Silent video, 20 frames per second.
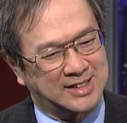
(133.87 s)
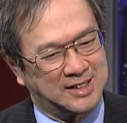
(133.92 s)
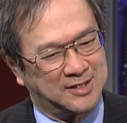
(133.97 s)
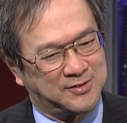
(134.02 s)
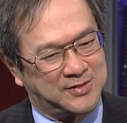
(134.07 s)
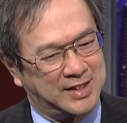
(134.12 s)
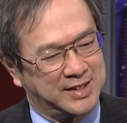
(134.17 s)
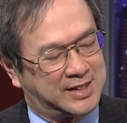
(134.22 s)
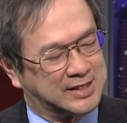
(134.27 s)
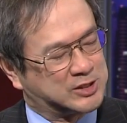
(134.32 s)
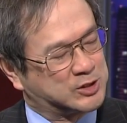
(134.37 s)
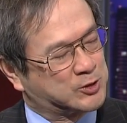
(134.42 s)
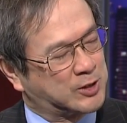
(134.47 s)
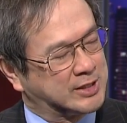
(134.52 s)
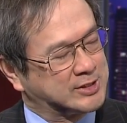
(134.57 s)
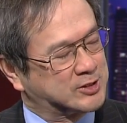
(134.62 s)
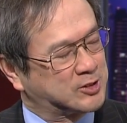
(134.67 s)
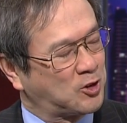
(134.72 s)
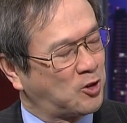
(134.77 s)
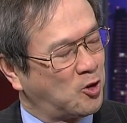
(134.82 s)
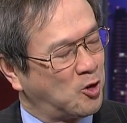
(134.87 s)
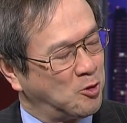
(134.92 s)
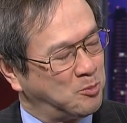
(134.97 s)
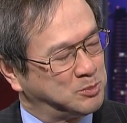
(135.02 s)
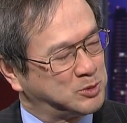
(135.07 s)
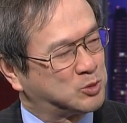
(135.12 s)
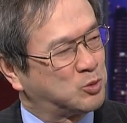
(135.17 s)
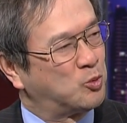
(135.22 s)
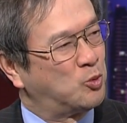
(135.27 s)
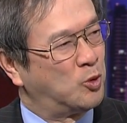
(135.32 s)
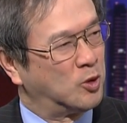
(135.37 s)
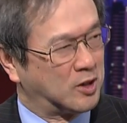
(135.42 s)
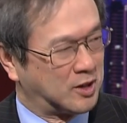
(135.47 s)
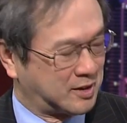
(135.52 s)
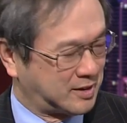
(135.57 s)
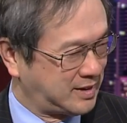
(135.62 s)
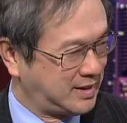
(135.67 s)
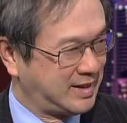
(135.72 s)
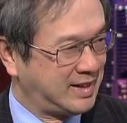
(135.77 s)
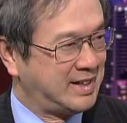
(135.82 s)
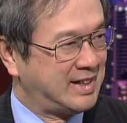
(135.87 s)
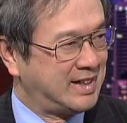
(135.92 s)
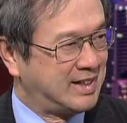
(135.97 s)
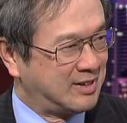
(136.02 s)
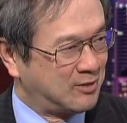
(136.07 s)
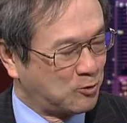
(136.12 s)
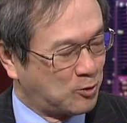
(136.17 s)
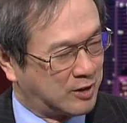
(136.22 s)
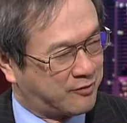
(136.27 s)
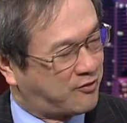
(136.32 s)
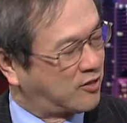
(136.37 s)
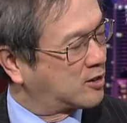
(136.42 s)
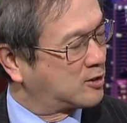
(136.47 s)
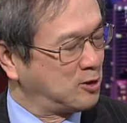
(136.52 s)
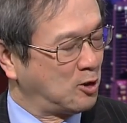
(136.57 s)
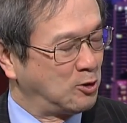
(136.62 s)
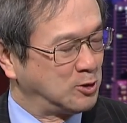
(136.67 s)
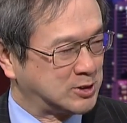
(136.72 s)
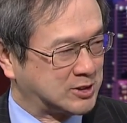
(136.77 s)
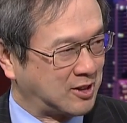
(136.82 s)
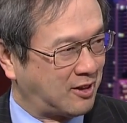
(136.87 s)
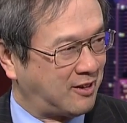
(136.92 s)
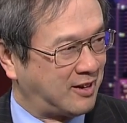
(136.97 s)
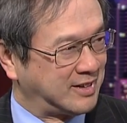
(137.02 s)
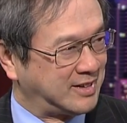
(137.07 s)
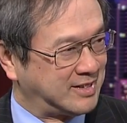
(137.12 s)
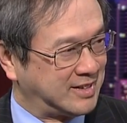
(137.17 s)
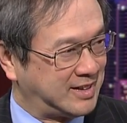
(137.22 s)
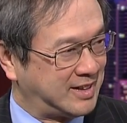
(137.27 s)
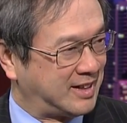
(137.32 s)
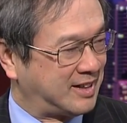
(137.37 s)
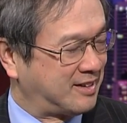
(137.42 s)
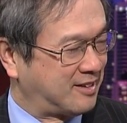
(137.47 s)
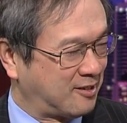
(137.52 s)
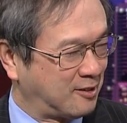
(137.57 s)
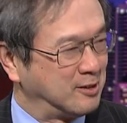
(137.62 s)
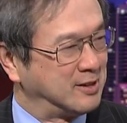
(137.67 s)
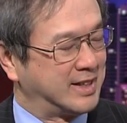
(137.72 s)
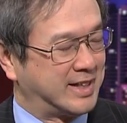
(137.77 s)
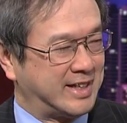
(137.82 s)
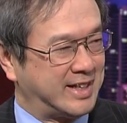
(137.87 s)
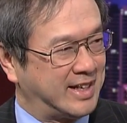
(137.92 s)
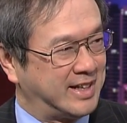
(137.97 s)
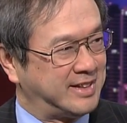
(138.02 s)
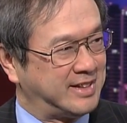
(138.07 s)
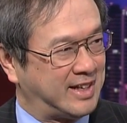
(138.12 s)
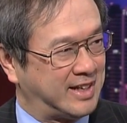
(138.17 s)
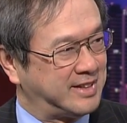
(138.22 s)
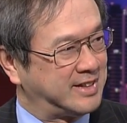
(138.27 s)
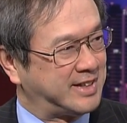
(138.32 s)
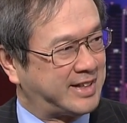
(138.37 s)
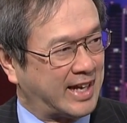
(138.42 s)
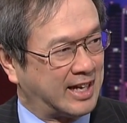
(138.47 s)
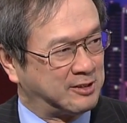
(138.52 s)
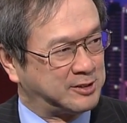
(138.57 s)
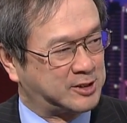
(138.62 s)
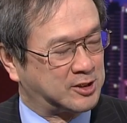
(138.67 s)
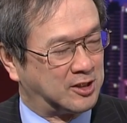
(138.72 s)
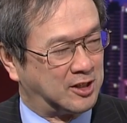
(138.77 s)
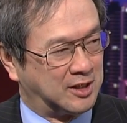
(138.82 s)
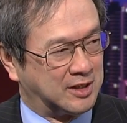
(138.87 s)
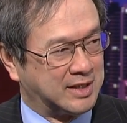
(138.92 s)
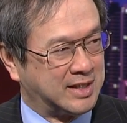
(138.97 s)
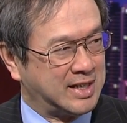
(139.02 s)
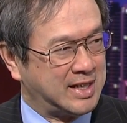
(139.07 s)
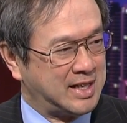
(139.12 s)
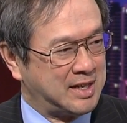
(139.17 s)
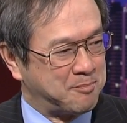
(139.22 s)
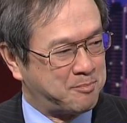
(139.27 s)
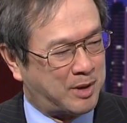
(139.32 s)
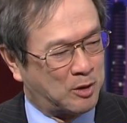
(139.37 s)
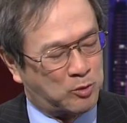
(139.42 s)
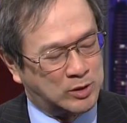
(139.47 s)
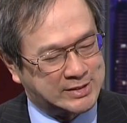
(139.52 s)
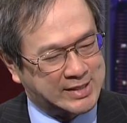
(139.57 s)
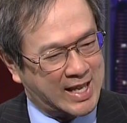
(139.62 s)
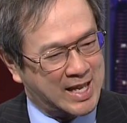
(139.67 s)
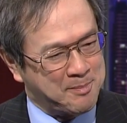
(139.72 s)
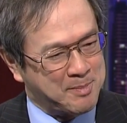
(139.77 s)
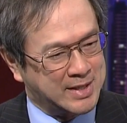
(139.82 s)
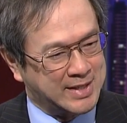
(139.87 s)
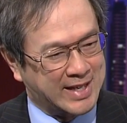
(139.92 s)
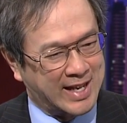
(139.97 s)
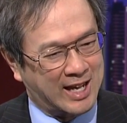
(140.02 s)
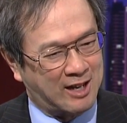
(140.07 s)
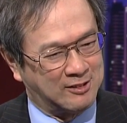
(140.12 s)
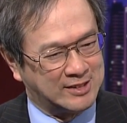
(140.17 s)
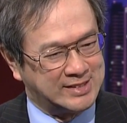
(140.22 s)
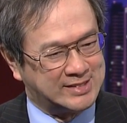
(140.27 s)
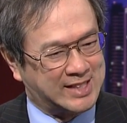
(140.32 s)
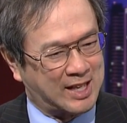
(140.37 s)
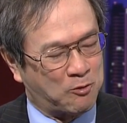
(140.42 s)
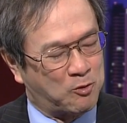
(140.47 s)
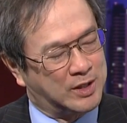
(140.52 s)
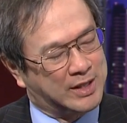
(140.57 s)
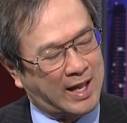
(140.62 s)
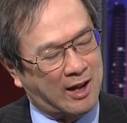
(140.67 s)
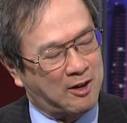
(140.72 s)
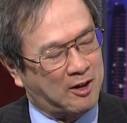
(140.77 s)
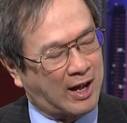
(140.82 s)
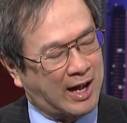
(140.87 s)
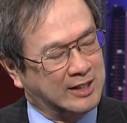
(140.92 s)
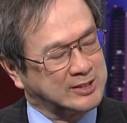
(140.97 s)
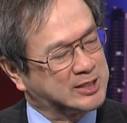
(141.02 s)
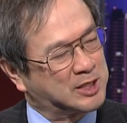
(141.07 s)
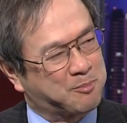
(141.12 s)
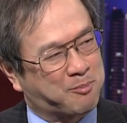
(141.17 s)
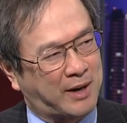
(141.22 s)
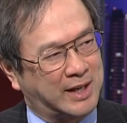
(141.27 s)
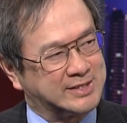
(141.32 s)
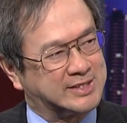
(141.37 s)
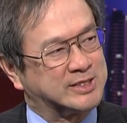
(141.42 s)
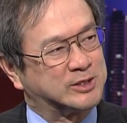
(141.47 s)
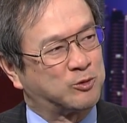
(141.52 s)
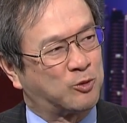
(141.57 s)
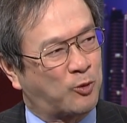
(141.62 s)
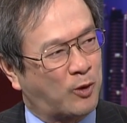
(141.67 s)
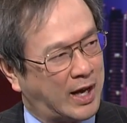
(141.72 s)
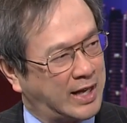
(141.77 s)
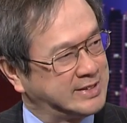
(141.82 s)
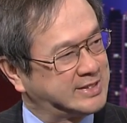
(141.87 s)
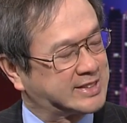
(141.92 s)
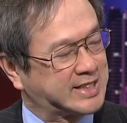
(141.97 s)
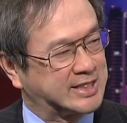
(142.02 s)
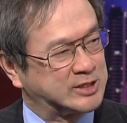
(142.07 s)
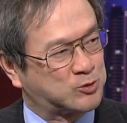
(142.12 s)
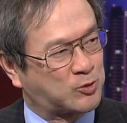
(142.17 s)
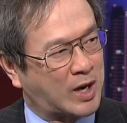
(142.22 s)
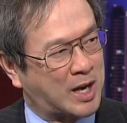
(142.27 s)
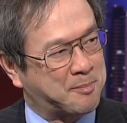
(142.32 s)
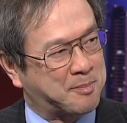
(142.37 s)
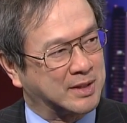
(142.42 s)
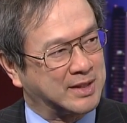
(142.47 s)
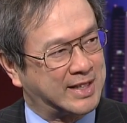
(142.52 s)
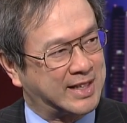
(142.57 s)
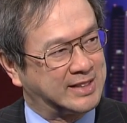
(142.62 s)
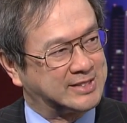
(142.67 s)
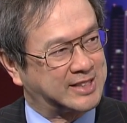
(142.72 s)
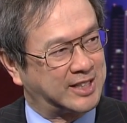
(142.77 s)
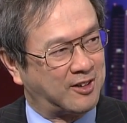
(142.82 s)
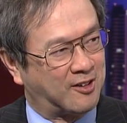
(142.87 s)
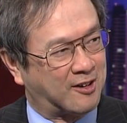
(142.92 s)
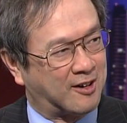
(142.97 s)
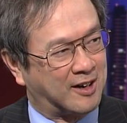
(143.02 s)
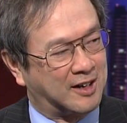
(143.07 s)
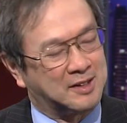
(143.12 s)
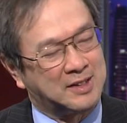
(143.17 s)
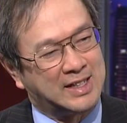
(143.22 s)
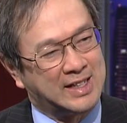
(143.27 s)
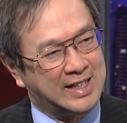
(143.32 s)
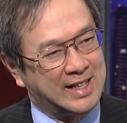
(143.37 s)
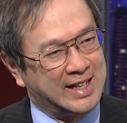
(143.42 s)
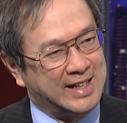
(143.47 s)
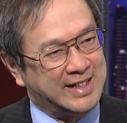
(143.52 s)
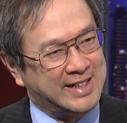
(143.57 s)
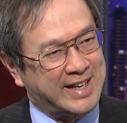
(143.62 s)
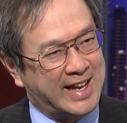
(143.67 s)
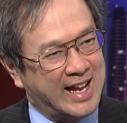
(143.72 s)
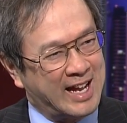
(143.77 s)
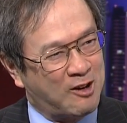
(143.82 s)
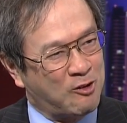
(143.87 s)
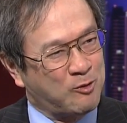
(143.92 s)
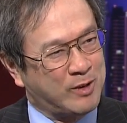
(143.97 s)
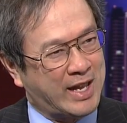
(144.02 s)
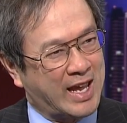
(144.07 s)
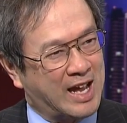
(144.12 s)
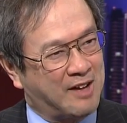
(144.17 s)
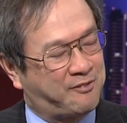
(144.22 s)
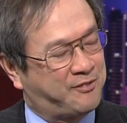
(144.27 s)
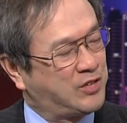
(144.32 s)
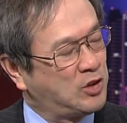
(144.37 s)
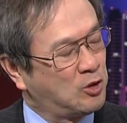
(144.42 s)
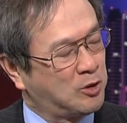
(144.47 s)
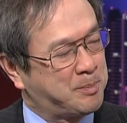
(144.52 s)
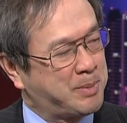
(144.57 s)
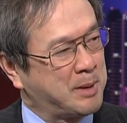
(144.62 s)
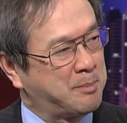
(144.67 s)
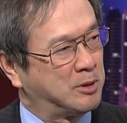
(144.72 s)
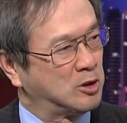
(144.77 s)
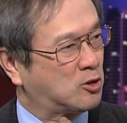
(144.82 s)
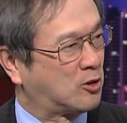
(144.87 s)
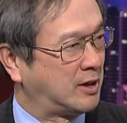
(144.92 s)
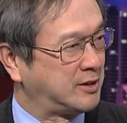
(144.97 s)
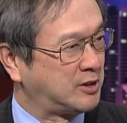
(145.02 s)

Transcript: of the distressed homes were were foreclosed on uh, early in, in the downturn. But what's happened now is that with ho housing prices rising as rapidly as they are, now we have fewer people who are